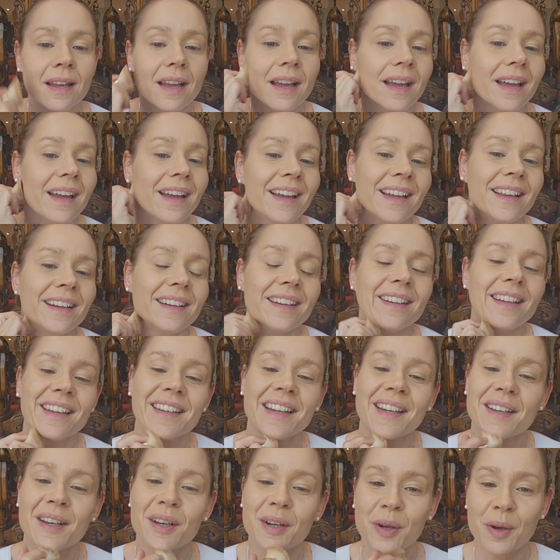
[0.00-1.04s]
and
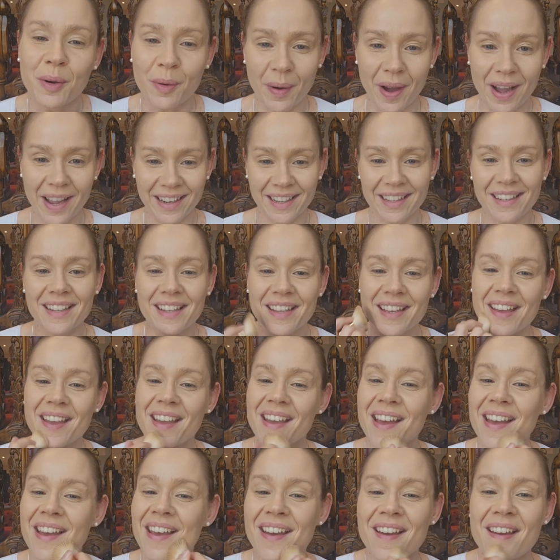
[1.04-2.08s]
quite
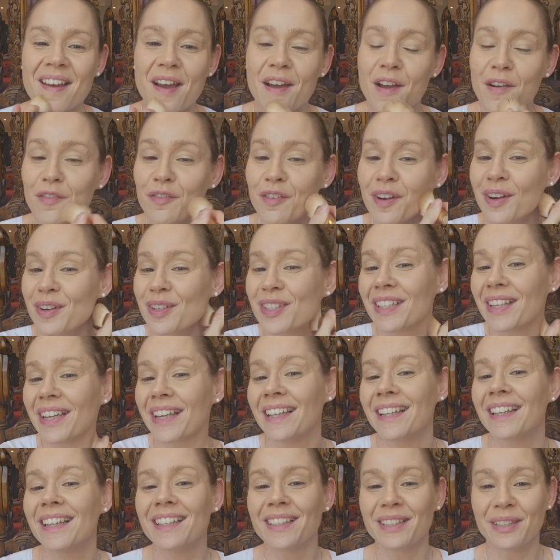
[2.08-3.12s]
fair
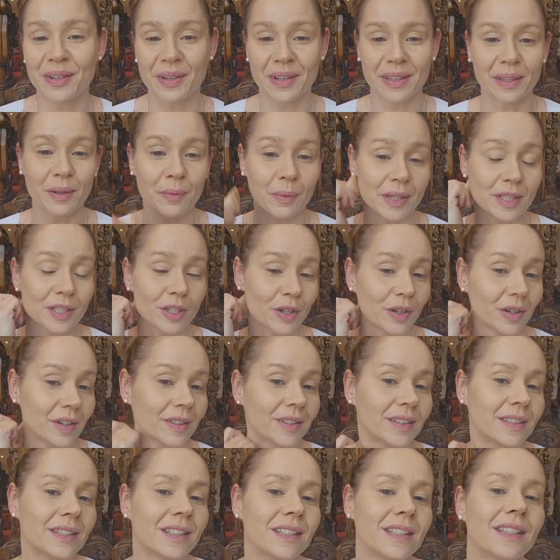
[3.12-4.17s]
skin during the winter.
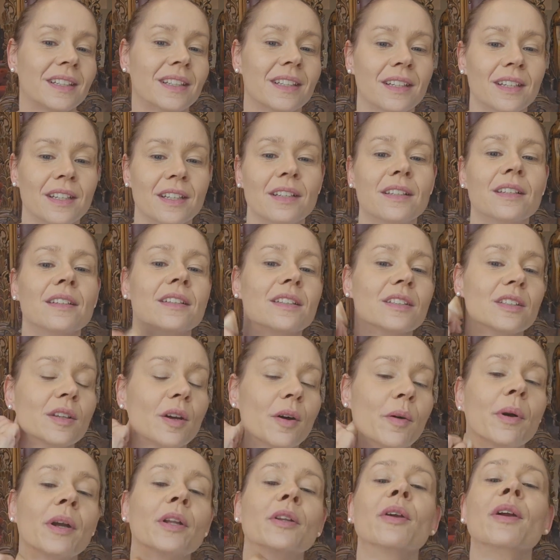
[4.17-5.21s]
So
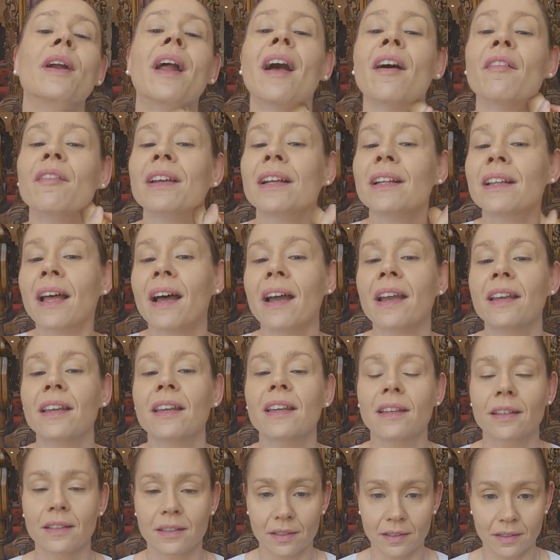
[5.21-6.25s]
when you're having
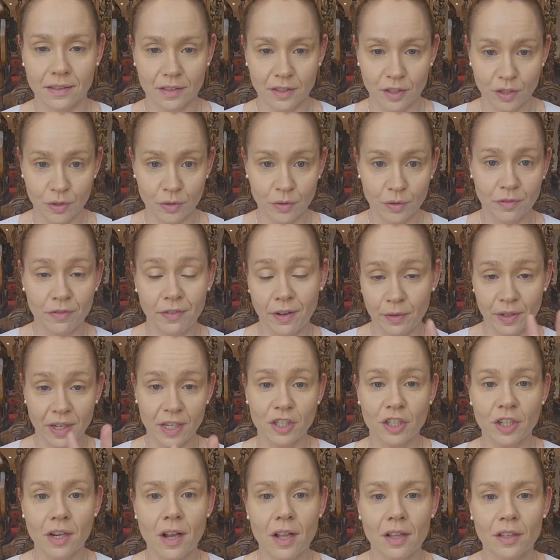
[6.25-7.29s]
like two
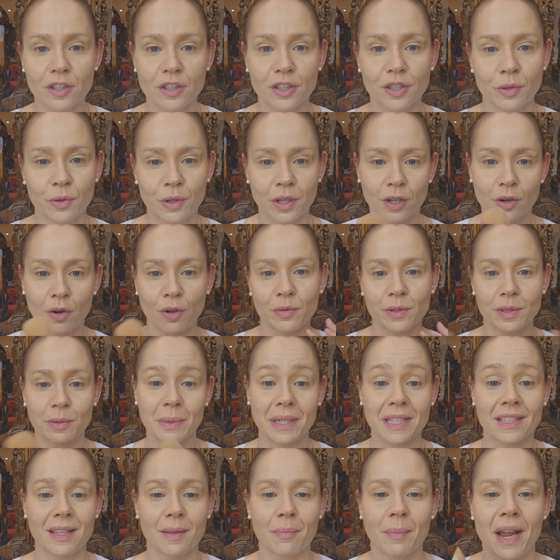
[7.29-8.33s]
foundation colors, you can always
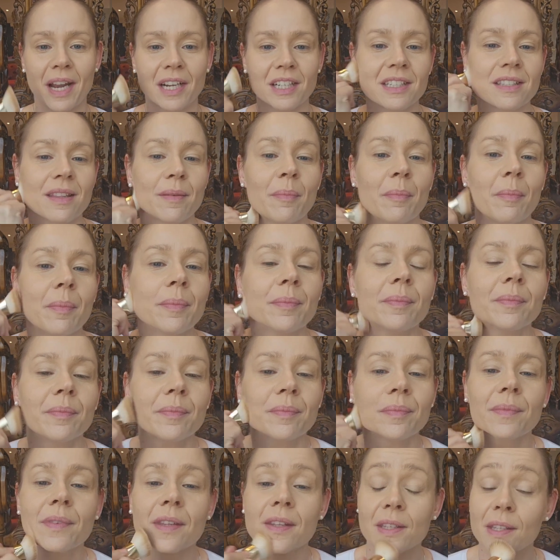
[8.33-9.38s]
mix and match them.
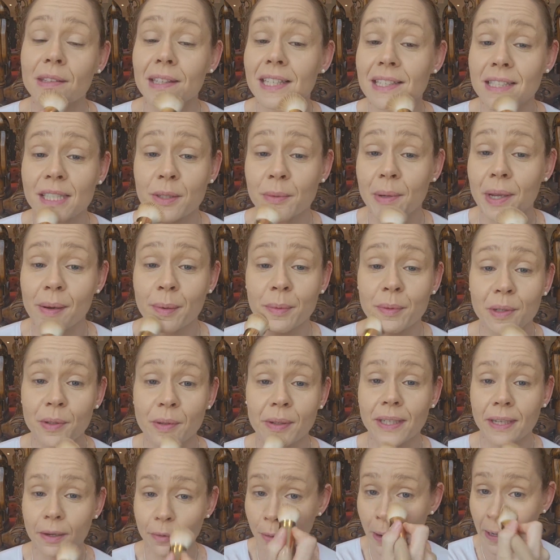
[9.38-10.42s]
So this is what I'm
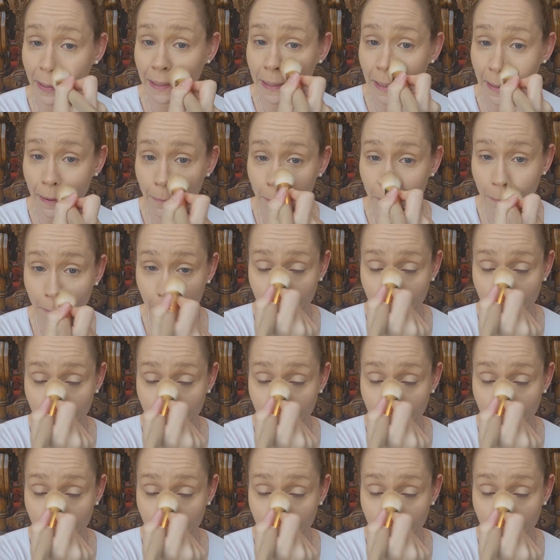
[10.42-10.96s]
doing right now.